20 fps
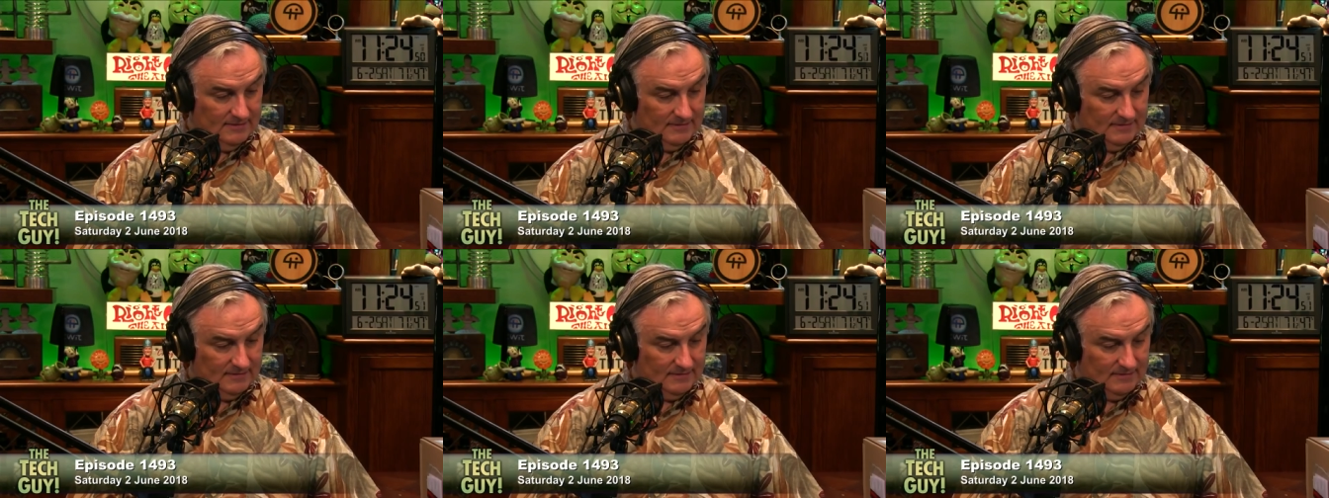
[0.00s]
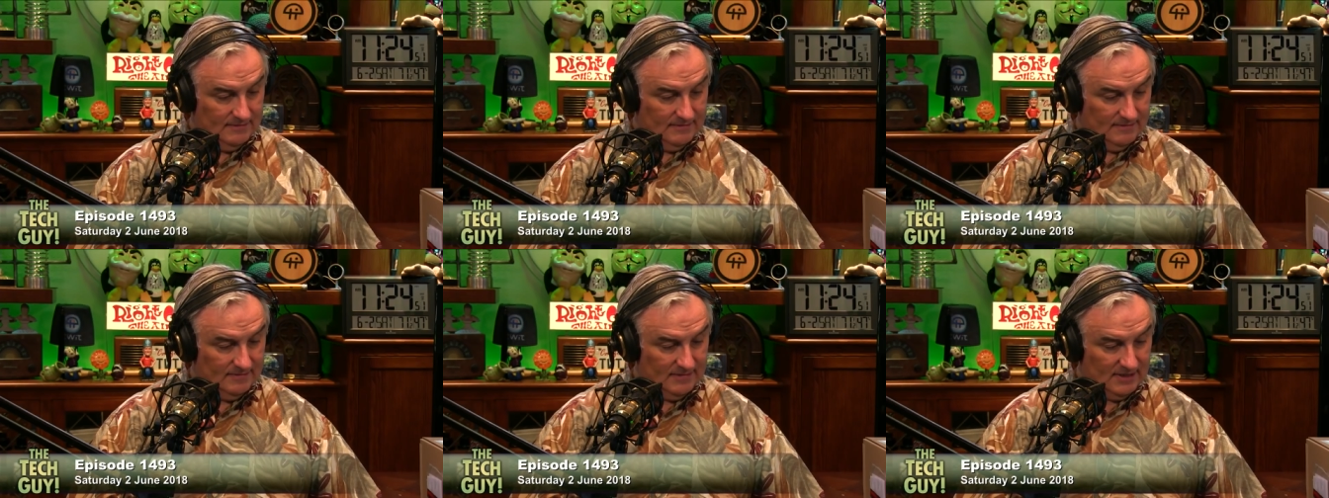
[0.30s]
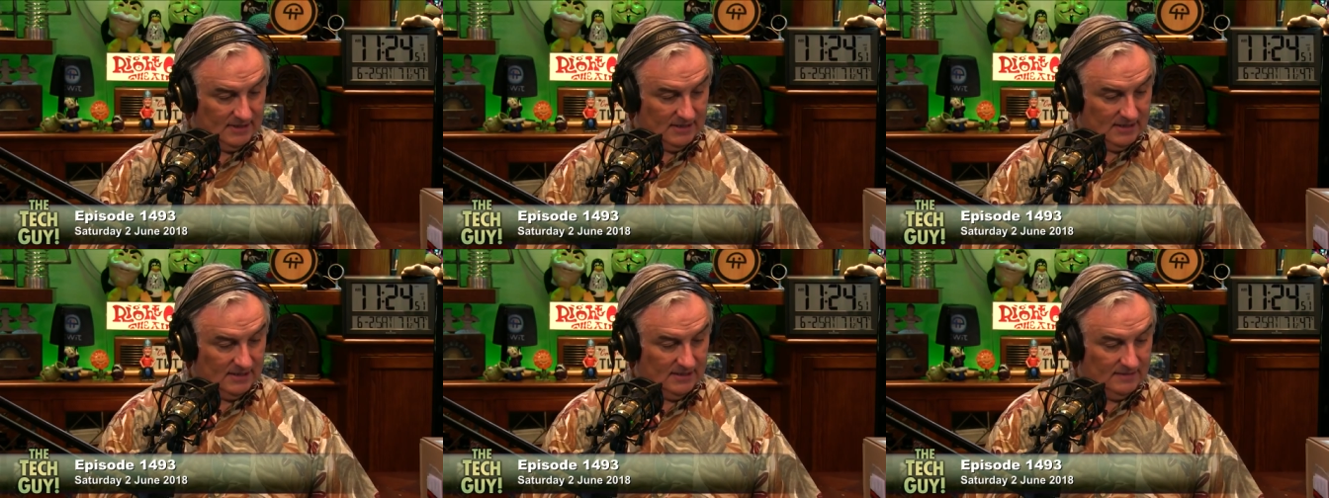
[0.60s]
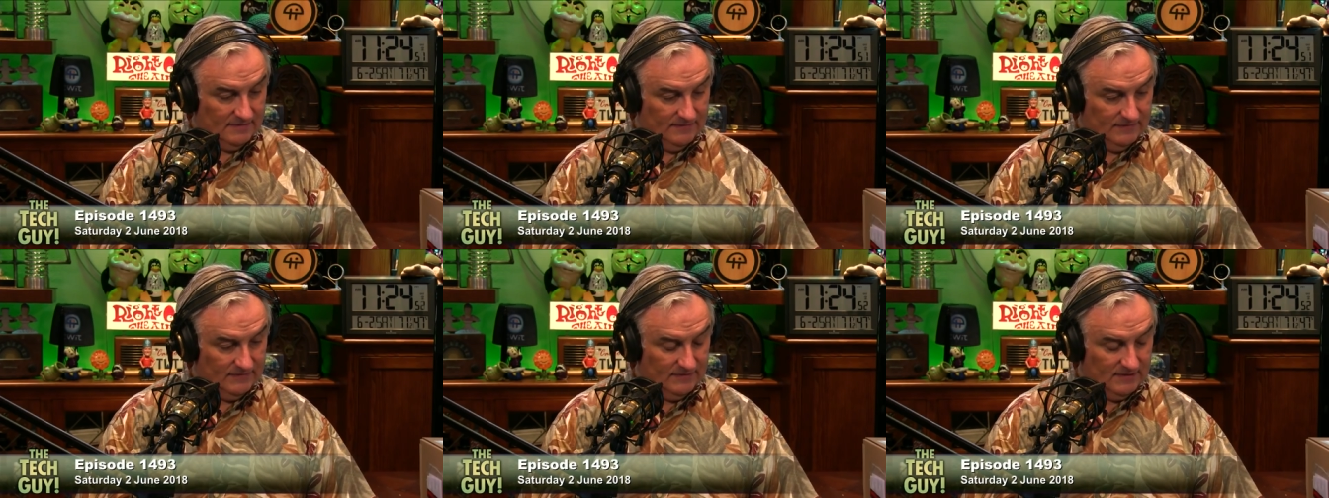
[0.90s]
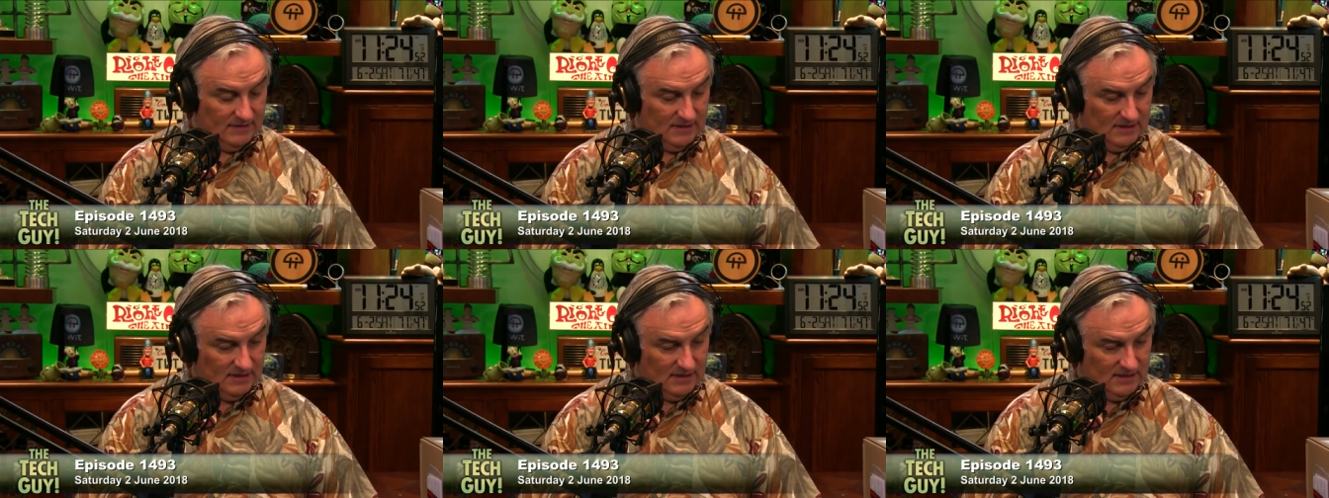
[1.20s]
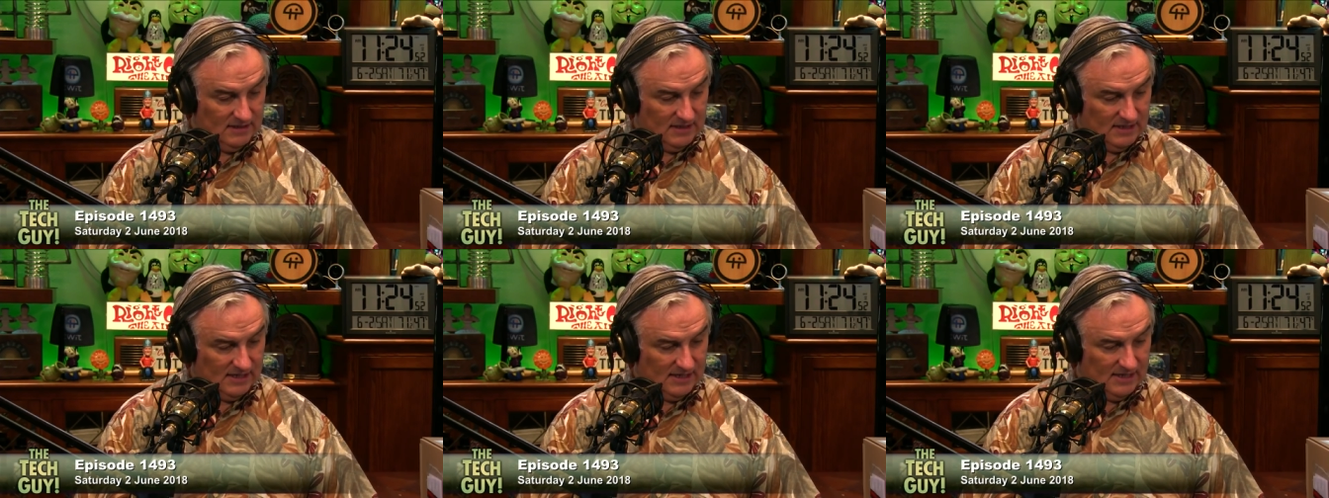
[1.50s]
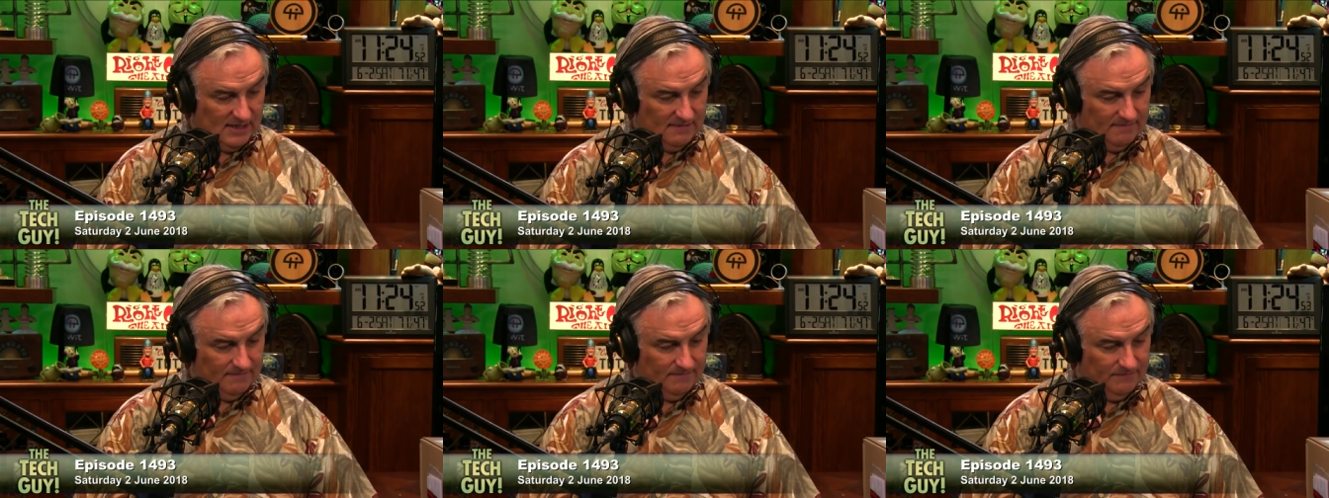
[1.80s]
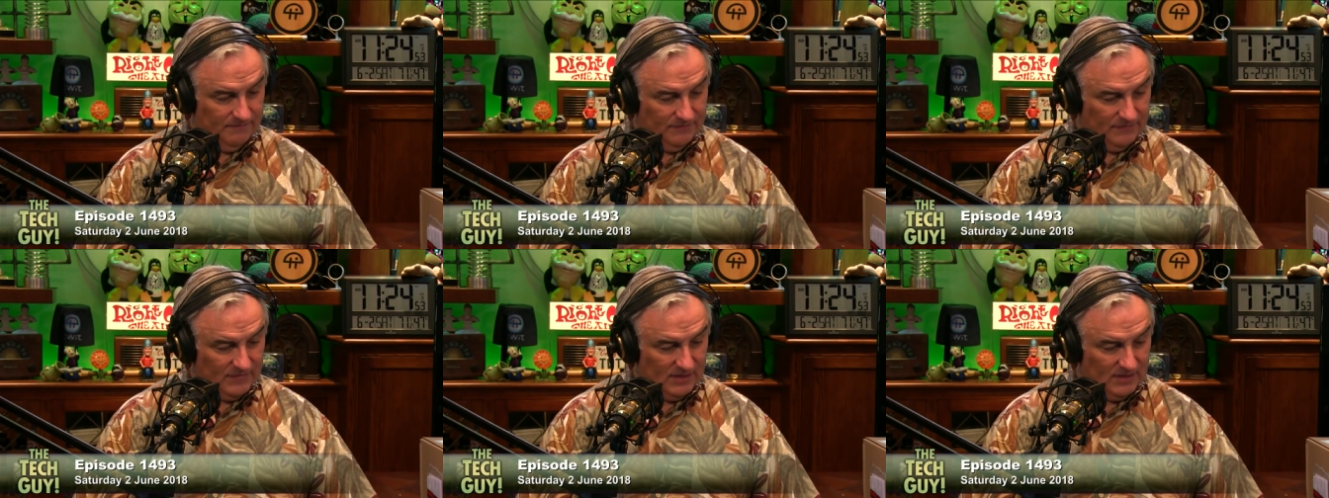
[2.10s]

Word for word: Uh huh. Yeah. Um,